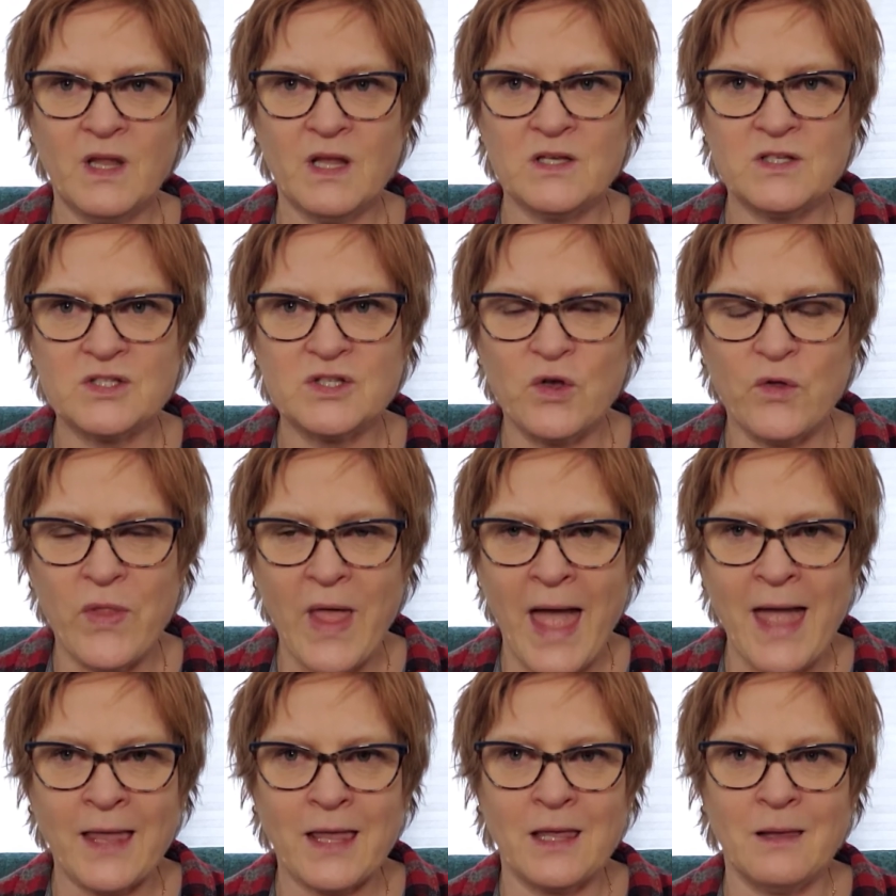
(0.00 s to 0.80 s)
So
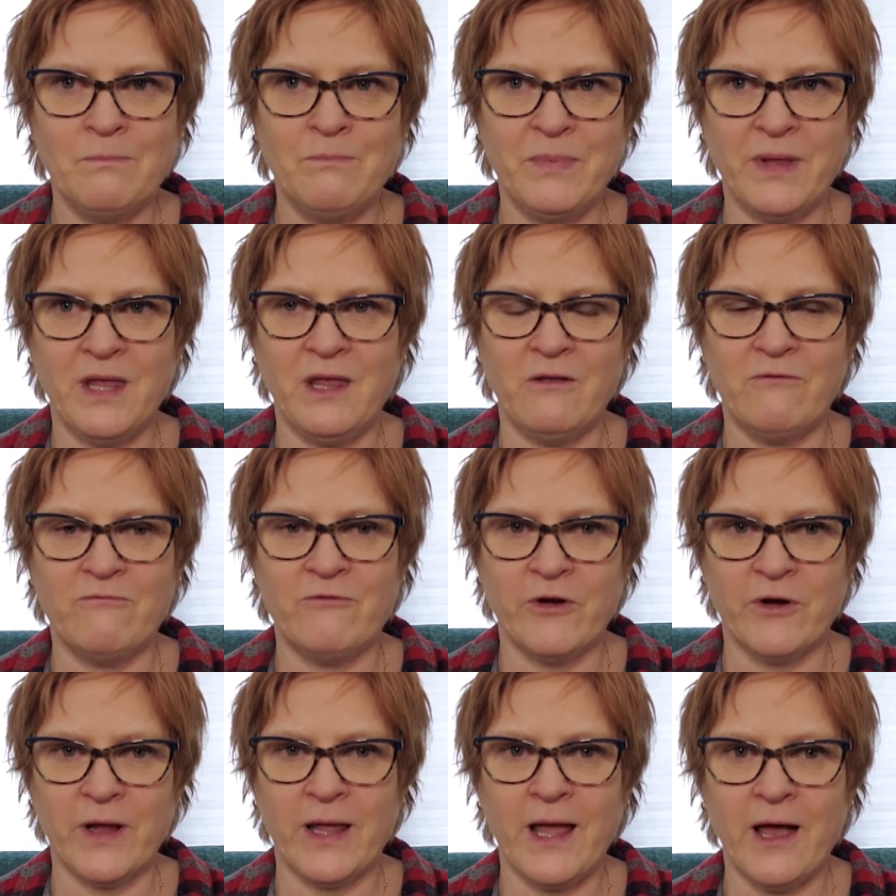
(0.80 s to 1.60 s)
that can be
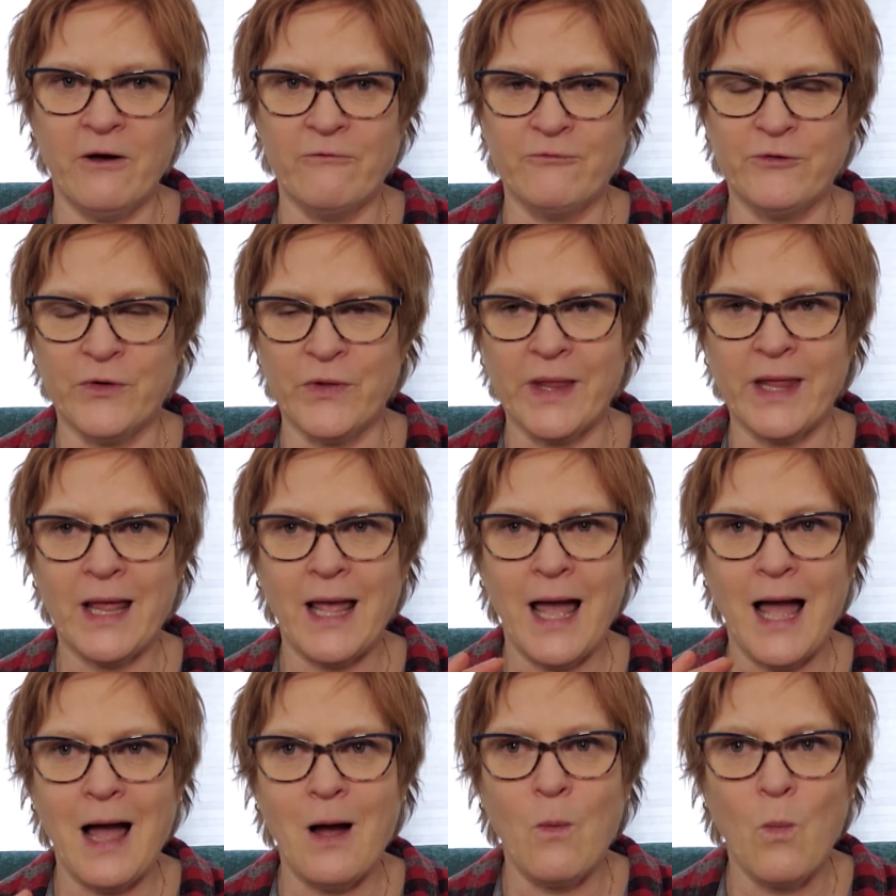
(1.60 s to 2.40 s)
very helpful.
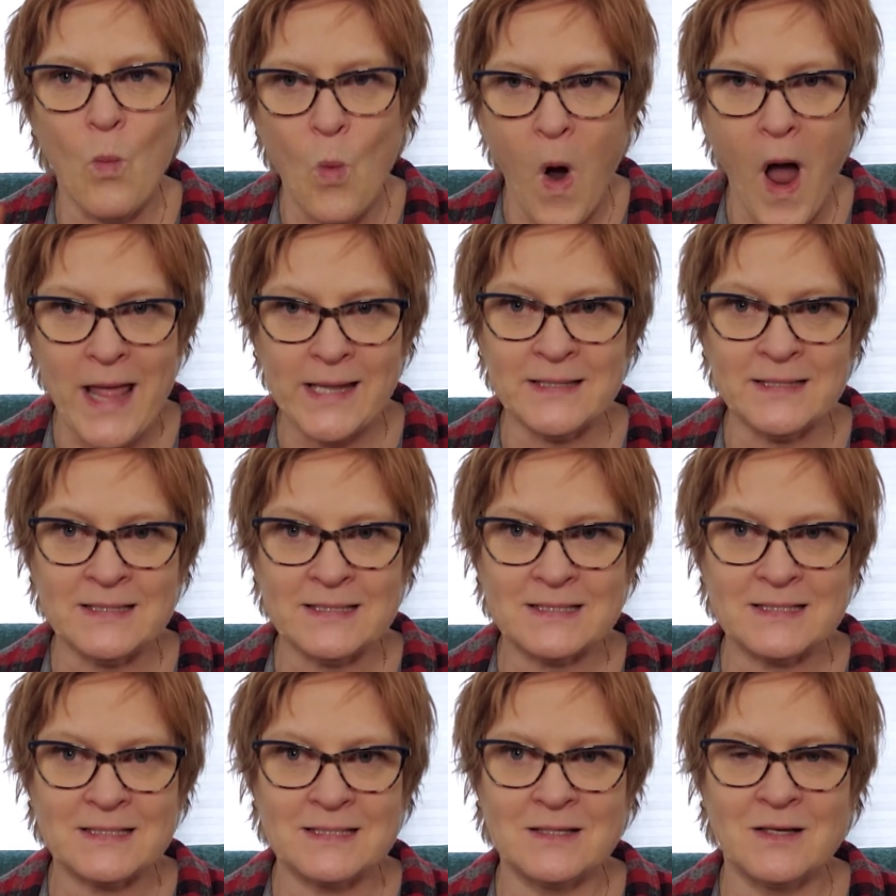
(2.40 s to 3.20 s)

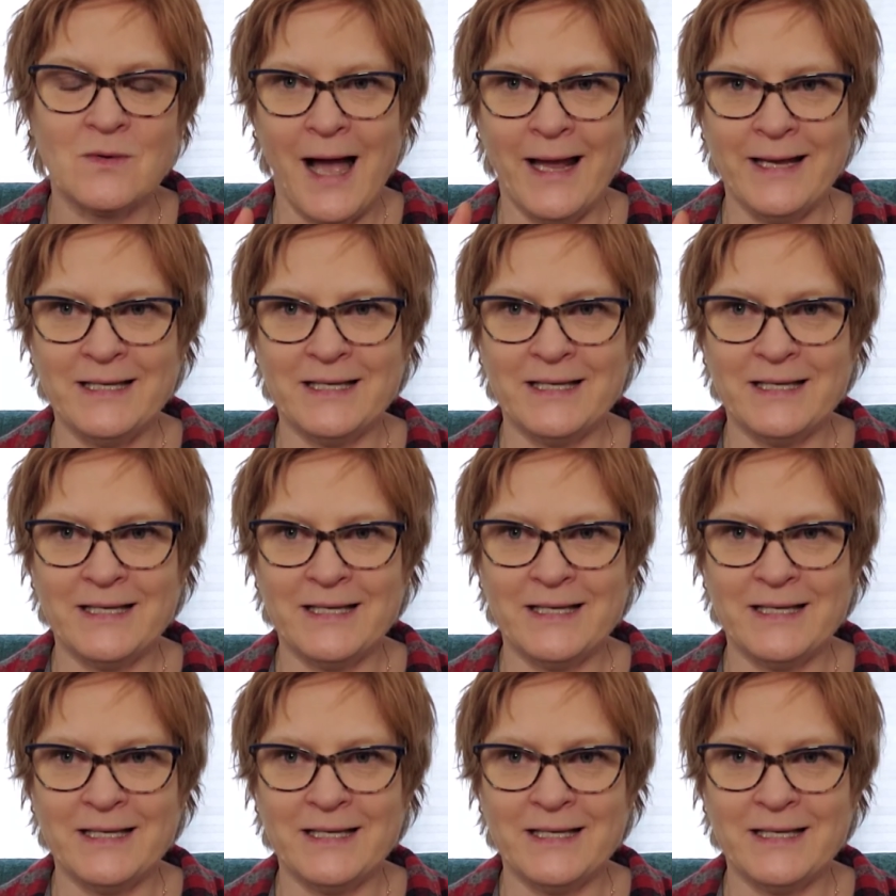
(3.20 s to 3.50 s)
Once I